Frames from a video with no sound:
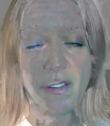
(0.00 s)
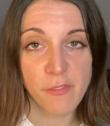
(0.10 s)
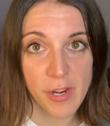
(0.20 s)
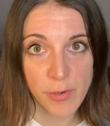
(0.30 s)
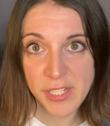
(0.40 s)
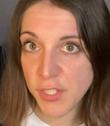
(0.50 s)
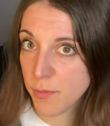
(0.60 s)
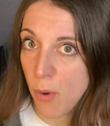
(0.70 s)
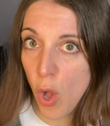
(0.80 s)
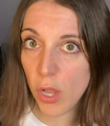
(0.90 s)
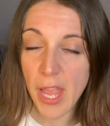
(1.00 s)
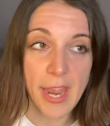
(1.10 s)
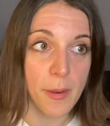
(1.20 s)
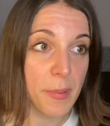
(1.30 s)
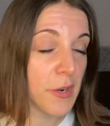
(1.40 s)
very small
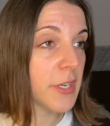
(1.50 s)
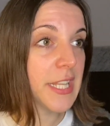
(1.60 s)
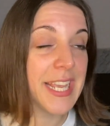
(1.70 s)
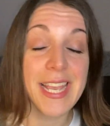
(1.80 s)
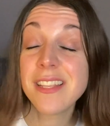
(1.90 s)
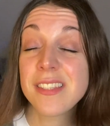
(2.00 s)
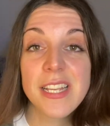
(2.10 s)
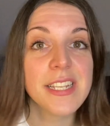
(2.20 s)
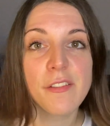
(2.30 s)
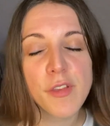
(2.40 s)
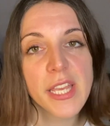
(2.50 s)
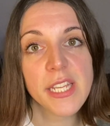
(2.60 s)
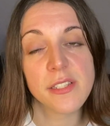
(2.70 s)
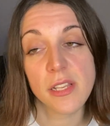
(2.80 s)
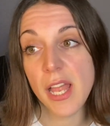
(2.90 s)
and apparently
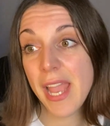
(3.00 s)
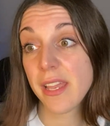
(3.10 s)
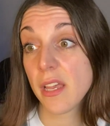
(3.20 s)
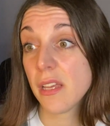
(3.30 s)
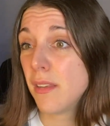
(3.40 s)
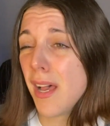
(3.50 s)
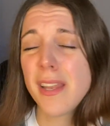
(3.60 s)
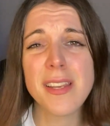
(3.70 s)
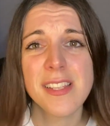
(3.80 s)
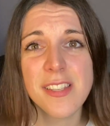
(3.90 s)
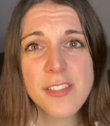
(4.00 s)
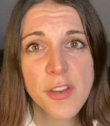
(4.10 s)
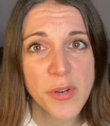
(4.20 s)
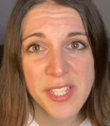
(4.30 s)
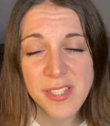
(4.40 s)
insignificant, like an
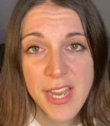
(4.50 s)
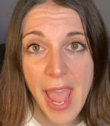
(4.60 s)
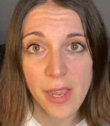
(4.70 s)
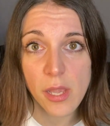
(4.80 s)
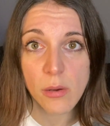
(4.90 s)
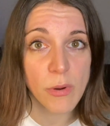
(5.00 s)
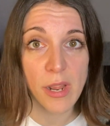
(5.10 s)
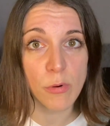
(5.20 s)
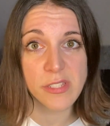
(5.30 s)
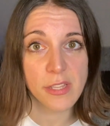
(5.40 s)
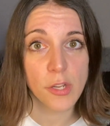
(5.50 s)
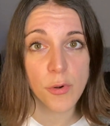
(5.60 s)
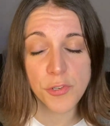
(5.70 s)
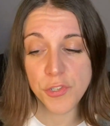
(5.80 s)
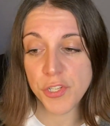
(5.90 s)
unnecessary snack when I was at the
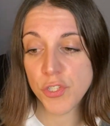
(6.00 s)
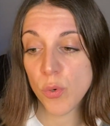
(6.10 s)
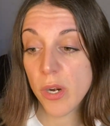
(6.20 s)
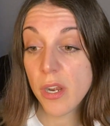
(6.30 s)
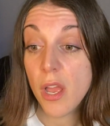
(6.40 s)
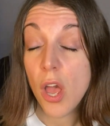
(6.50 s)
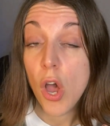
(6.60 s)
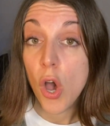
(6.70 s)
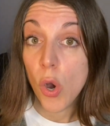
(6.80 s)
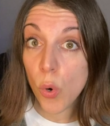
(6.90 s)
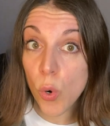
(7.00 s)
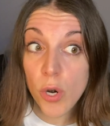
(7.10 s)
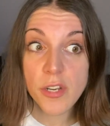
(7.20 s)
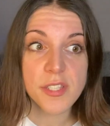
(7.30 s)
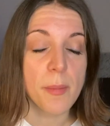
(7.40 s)
grocery store,
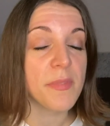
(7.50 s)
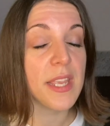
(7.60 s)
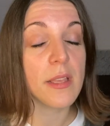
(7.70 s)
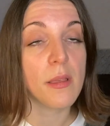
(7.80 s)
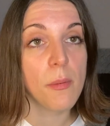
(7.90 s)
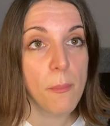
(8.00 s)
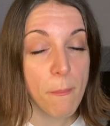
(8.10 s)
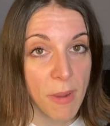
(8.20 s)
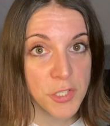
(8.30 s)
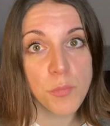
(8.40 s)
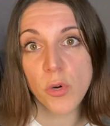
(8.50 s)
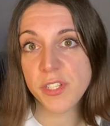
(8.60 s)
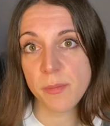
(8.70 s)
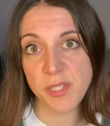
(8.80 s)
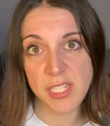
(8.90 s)
or something much more
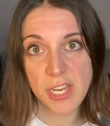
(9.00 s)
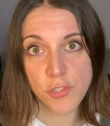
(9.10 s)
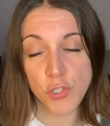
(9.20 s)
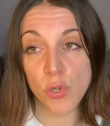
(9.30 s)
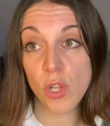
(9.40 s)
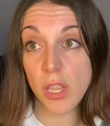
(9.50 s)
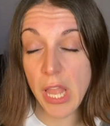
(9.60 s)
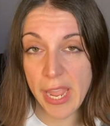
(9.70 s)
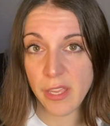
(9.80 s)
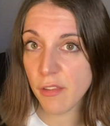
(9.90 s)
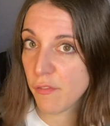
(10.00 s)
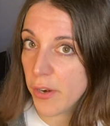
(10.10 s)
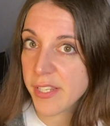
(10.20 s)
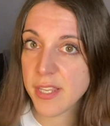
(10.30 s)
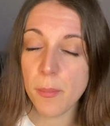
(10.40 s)
substantial, like, for
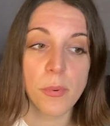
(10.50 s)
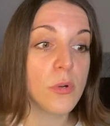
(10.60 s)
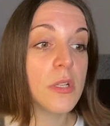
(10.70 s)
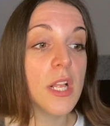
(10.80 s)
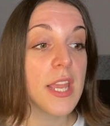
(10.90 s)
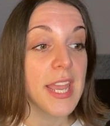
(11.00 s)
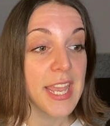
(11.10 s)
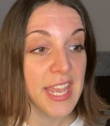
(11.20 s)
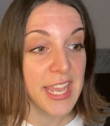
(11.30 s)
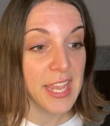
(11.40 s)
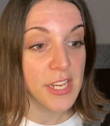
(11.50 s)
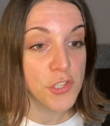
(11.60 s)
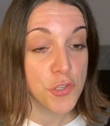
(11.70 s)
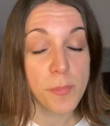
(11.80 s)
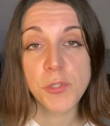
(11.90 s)
example, a
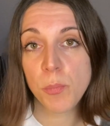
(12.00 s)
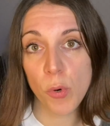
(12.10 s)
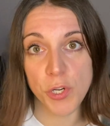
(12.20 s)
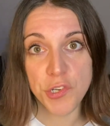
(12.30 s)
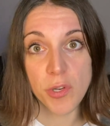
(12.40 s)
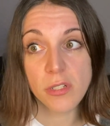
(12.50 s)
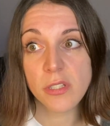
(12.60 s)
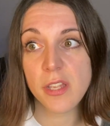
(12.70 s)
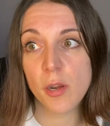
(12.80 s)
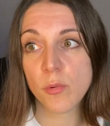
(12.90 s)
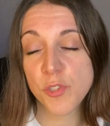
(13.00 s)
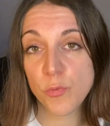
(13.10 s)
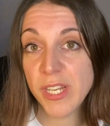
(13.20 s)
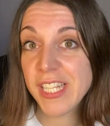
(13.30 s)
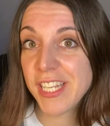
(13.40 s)
trip to Portugal that I was
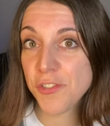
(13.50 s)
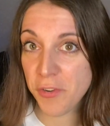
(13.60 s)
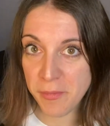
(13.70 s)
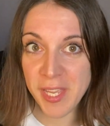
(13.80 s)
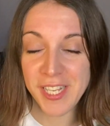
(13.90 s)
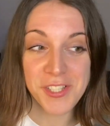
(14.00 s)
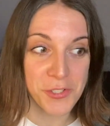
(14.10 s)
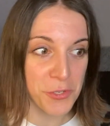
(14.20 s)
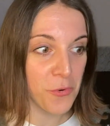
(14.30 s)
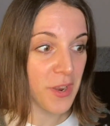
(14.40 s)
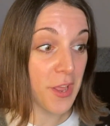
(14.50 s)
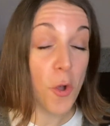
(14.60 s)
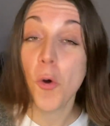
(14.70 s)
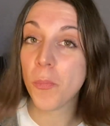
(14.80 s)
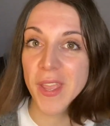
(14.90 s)
really dreaming to do and
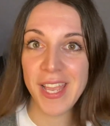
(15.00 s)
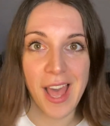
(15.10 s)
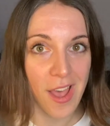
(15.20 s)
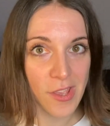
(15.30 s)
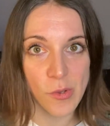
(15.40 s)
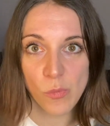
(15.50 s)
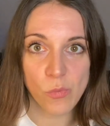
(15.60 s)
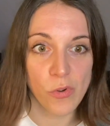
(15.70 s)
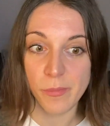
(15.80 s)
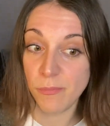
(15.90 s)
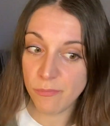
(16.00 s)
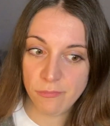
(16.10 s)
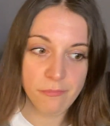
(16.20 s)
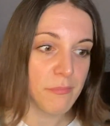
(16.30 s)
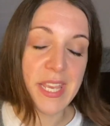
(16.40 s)
hoping I would
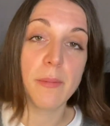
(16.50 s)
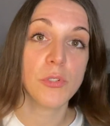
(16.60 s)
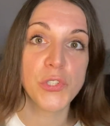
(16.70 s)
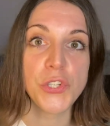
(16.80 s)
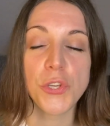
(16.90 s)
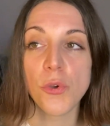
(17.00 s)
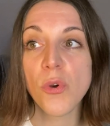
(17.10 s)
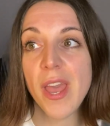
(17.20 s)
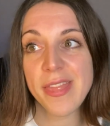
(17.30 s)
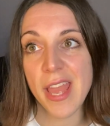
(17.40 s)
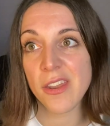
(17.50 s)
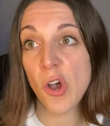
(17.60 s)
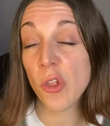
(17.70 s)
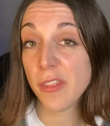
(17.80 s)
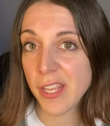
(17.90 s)
be able to do, and then
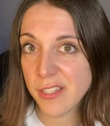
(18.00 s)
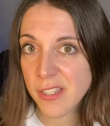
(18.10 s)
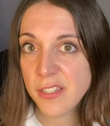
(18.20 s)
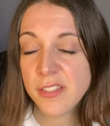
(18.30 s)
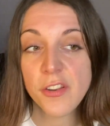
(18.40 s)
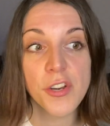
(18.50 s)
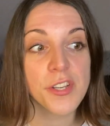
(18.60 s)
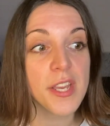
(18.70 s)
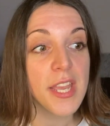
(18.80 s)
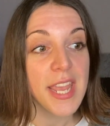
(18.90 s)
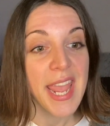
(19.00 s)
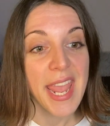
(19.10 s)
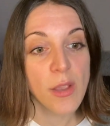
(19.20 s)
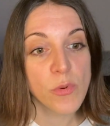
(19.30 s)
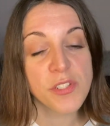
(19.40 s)
all things considered,
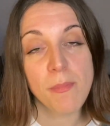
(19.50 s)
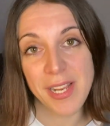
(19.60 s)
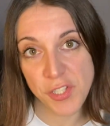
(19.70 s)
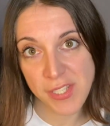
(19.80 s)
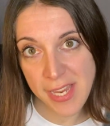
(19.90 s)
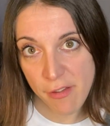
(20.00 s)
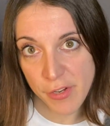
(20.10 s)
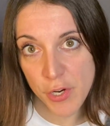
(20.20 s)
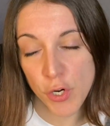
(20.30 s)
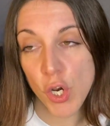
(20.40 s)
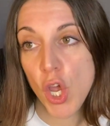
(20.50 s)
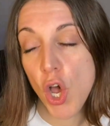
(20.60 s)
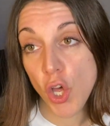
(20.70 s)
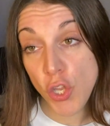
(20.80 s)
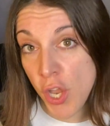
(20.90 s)
it was much savvier
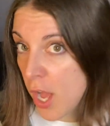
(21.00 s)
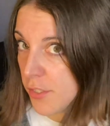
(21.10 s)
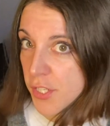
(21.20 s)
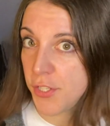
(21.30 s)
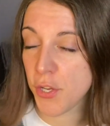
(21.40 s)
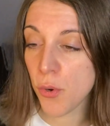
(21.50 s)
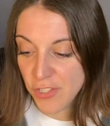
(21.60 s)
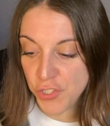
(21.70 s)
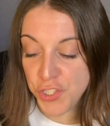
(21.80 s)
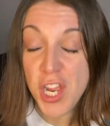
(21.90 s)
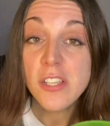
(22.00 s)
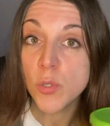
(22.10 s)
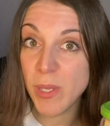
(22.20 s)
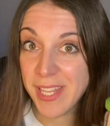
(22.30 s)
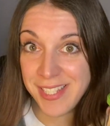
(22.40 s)
not to do. Just
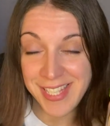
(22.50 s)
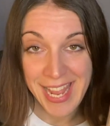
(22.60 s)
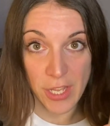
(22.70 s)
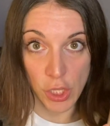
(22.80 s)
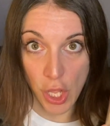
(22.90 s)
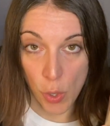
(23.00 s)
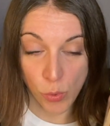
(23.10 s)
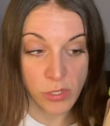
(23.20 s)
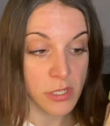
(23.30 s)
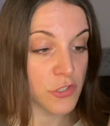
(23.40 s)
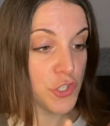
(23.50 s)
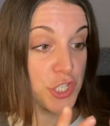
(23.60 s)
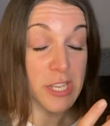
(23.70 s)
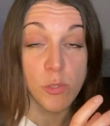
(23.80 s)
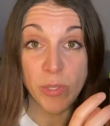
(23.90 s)
with this thing alone,
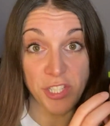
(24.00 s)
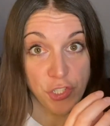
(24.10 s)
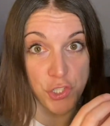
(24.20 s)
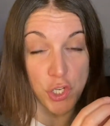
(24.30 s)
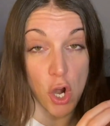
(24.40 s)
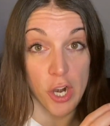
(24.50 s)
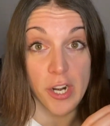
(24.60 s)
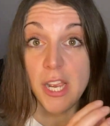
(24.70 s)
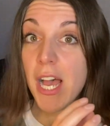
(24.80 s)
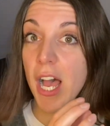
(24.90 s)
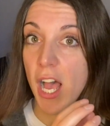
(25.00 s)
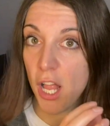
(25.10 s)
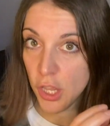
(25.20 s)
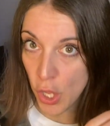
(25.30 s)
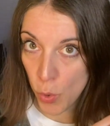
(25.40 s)
just with the jar
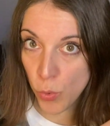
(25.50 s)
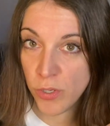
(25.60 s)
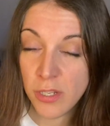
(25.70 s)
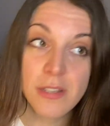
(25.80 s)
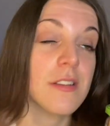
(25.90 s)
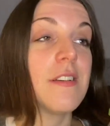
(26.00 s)
alone,